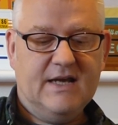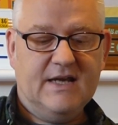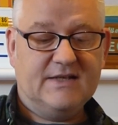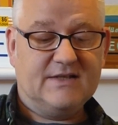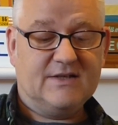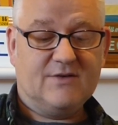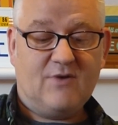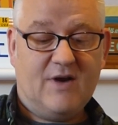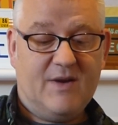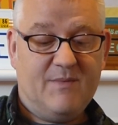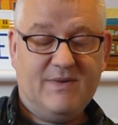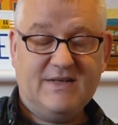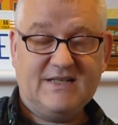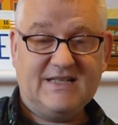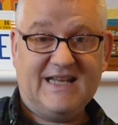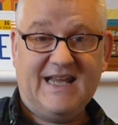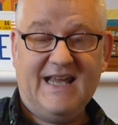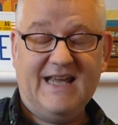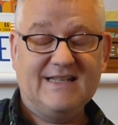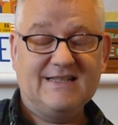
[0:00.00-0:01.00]
It's a great
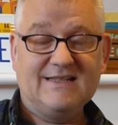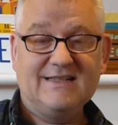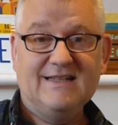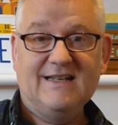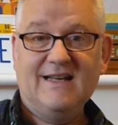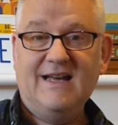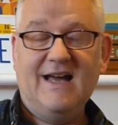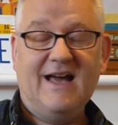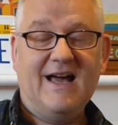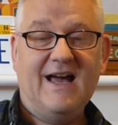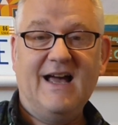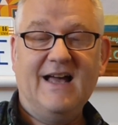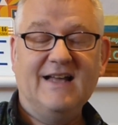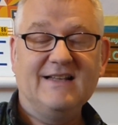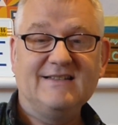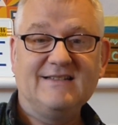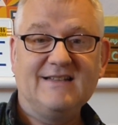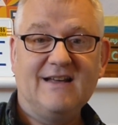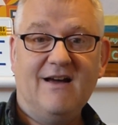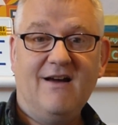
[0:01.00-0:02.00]
piece of kit,
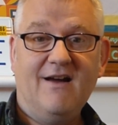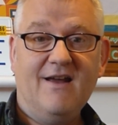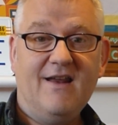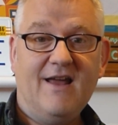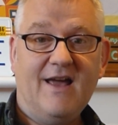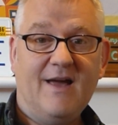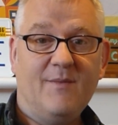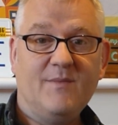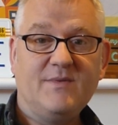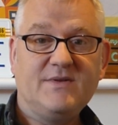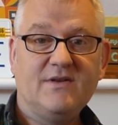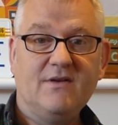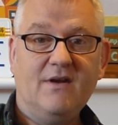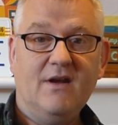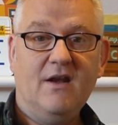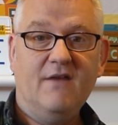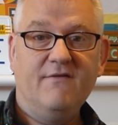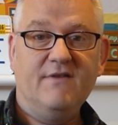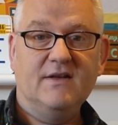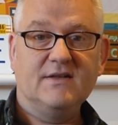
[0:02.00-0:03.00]
and I
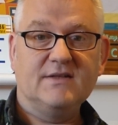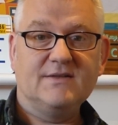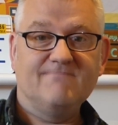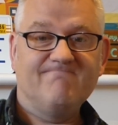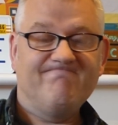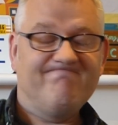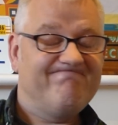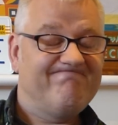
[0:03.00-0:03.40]
absolutely love it.